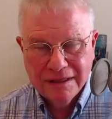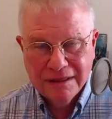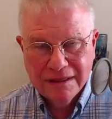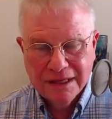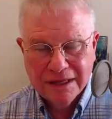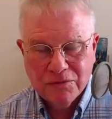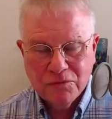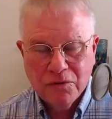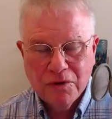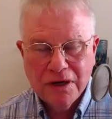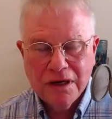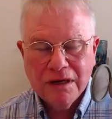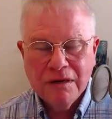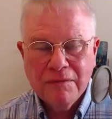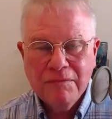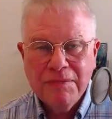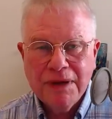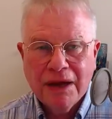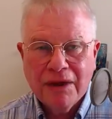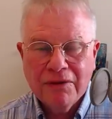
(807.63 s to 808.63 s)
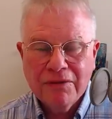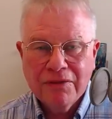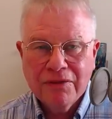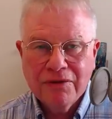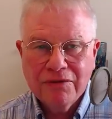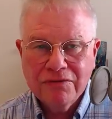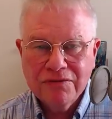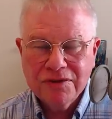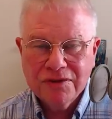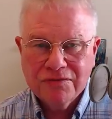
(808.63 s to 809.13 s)
then what about
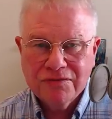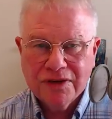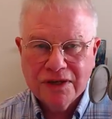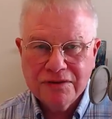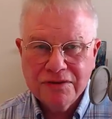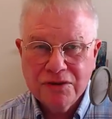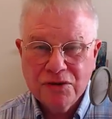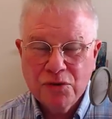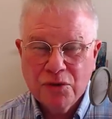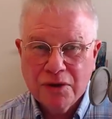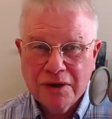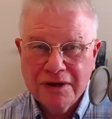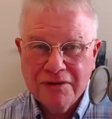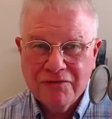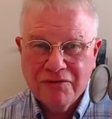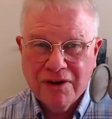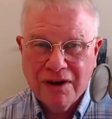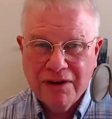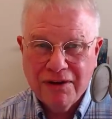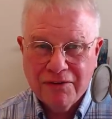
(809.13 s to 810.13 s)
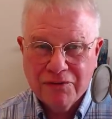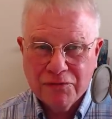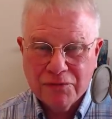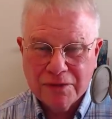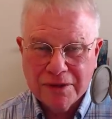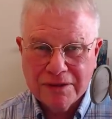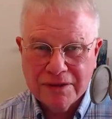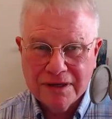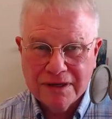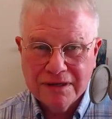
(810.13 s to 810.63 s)
those of us who are involved
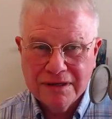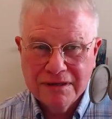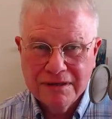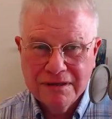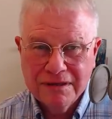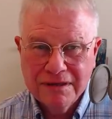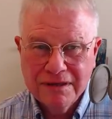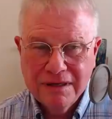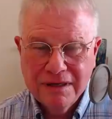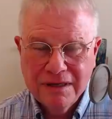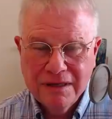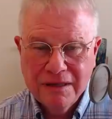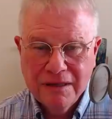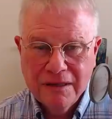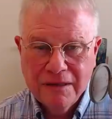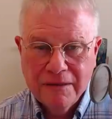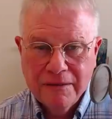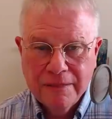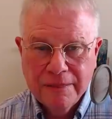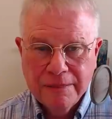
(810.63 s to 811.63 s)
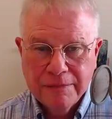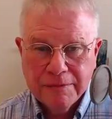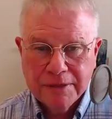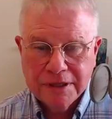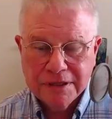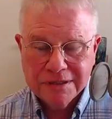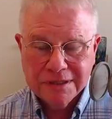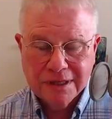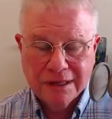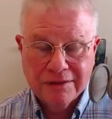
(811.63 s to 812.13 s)
with it?
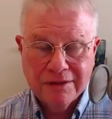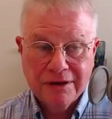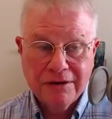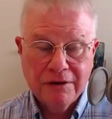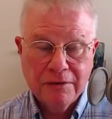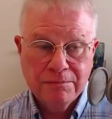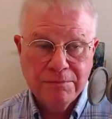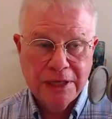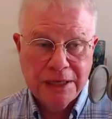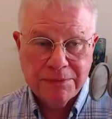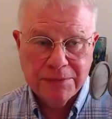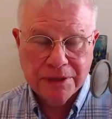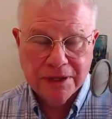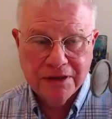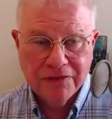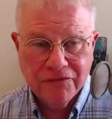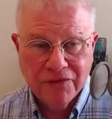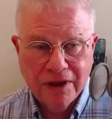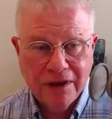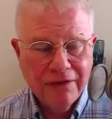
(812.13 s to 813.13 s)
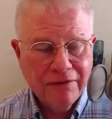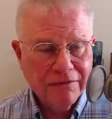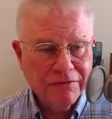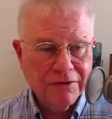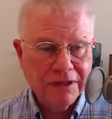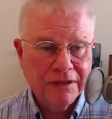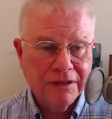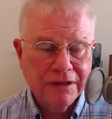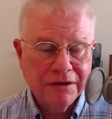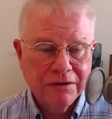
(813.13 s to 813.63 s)
Because there are people involved
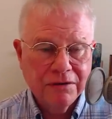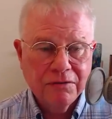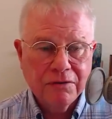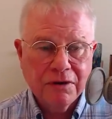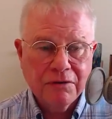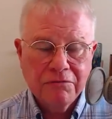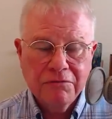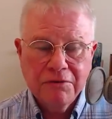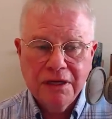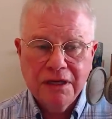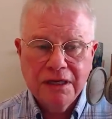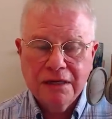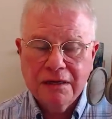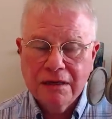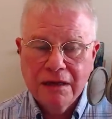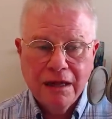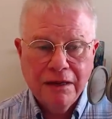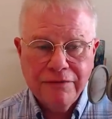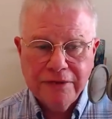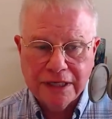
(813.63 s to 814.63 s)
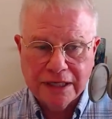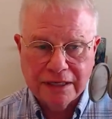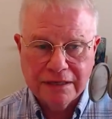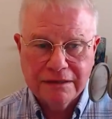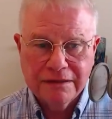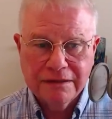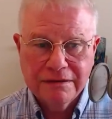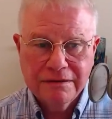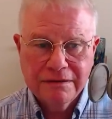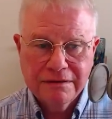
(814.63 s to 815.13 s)
with it who are really loving
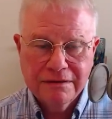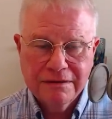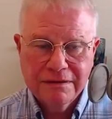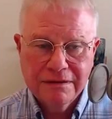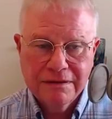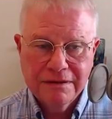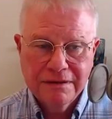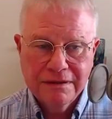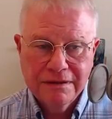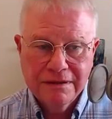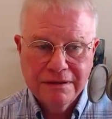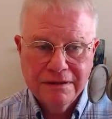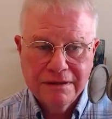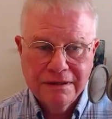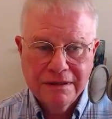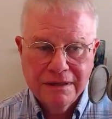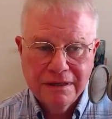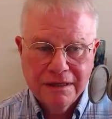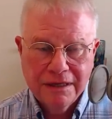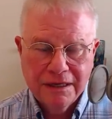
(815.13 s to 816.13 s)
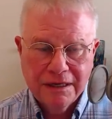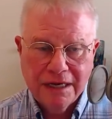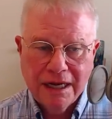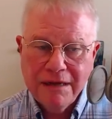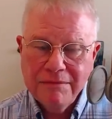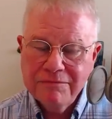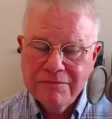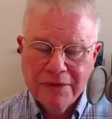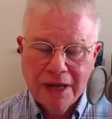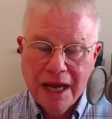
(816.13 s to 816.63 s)
it. And
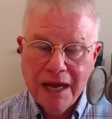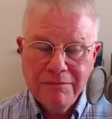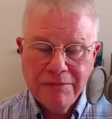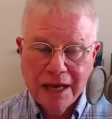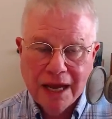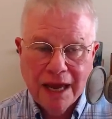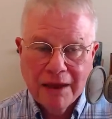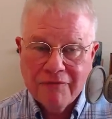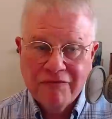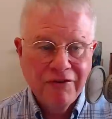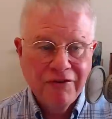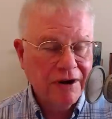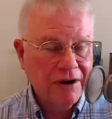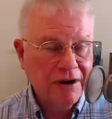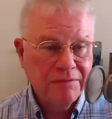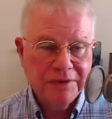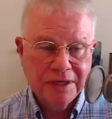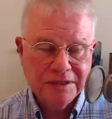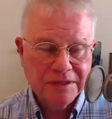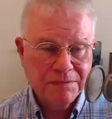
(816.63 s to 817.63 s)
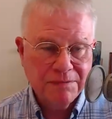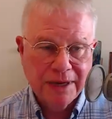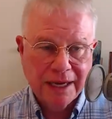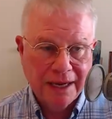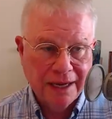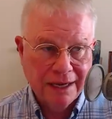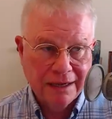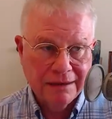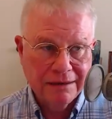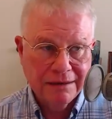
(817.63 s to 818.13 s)
I'm I'm a very mixed
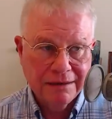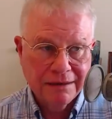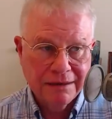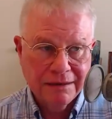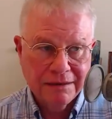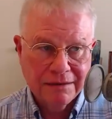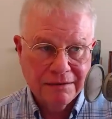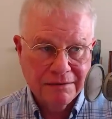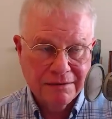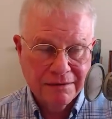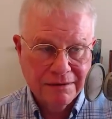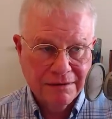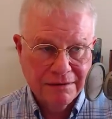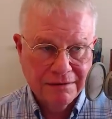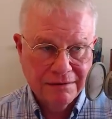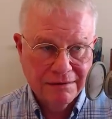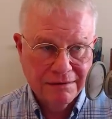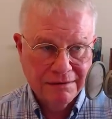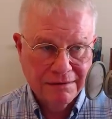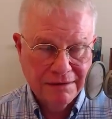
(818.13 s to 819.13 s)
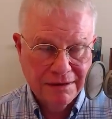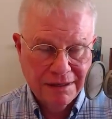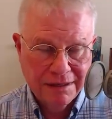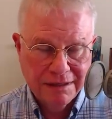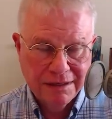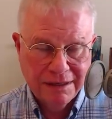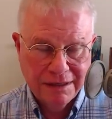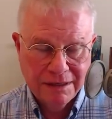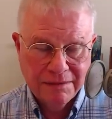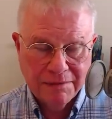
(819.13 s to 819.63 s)
bag in
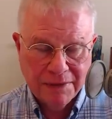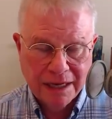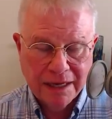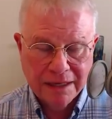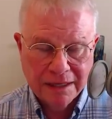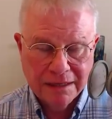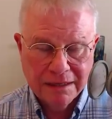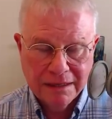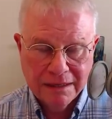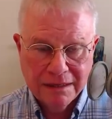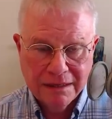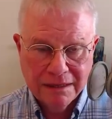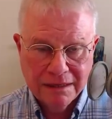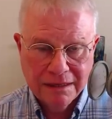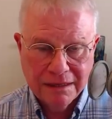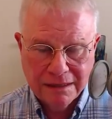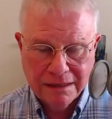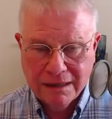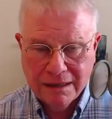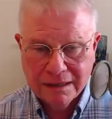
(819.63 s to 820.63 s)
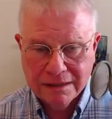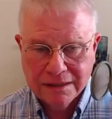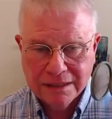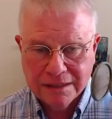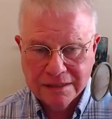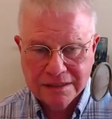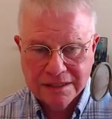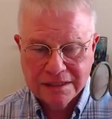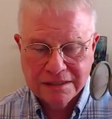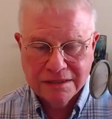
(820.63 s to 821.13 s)
in my
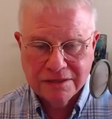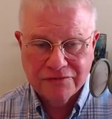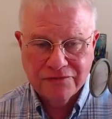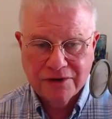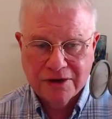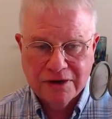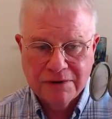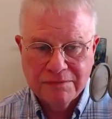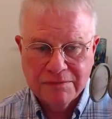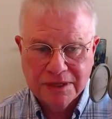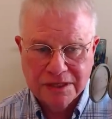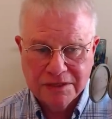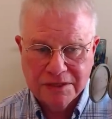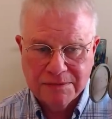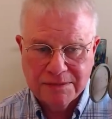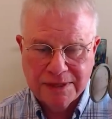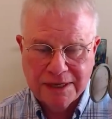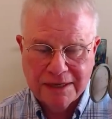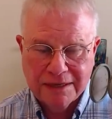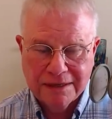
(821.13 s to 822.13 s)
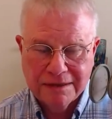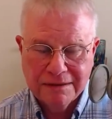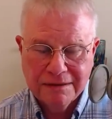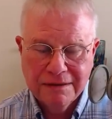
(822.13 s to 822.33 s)
context. It's a very mixed bag.